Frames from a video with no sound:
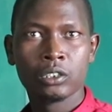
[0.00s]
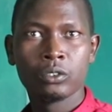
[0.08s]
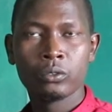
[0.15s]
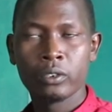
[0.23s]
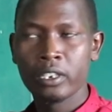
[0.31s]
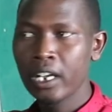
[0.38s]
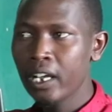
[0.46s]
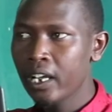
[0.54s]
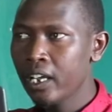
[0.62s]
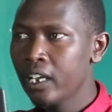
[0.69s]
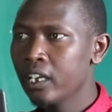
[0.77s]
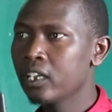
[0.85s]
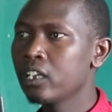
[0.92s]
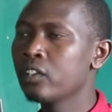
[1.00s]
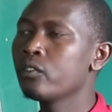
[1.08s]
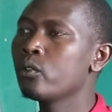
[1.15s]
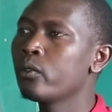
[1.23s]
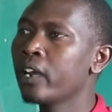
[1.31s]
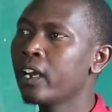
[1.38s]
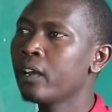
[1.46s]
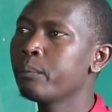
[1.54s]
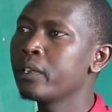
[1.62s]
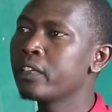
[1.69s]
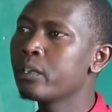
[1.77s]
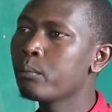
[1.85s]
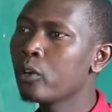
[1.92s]
Today, if you wake up
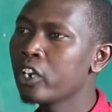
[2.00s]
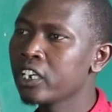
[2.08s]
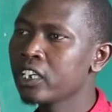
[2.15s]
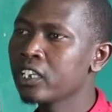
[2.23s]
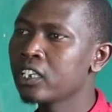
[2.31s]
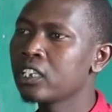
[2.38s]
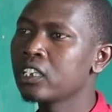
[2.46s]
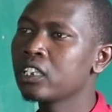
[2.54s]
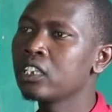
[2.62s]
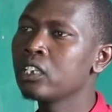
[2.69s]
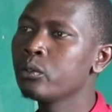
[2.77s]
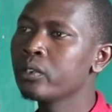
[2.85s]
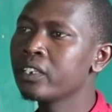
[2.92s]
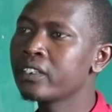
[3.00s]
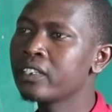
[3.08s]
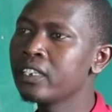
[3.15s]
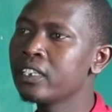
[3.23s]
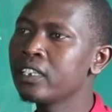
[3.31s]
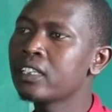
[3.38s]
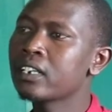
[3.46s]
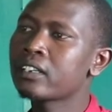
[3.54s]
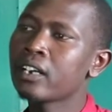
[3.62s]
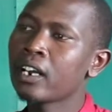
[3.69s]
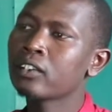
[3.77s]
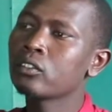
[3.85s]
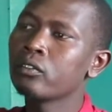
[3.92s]
in the morning, you will see the
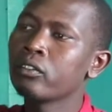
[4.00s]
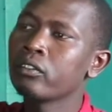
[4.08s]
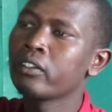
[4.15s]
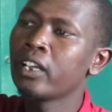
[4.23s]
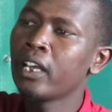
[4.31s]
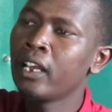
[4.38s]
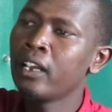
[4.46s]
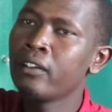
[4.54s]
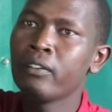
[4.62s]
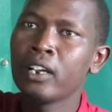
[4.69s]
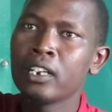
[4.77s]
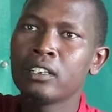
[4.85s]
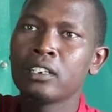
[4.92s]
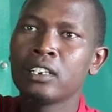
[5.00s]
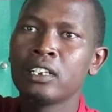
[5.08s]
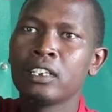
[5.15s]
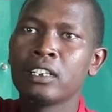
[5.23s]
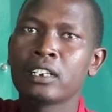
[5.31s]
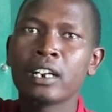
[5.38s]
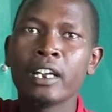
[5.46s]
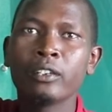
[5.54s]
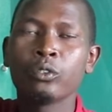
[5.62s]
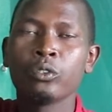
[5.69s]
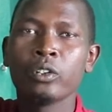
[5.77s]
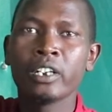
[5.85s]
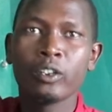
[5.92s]
track of the elephant right
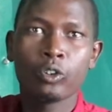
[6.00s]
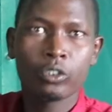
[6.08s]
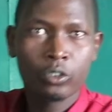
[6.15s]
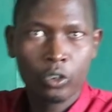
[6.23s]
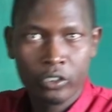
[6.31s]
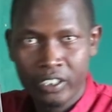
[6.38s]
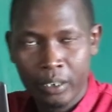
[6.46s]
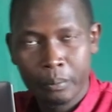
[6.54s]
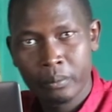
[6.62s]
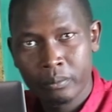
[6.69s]
on your doorstep.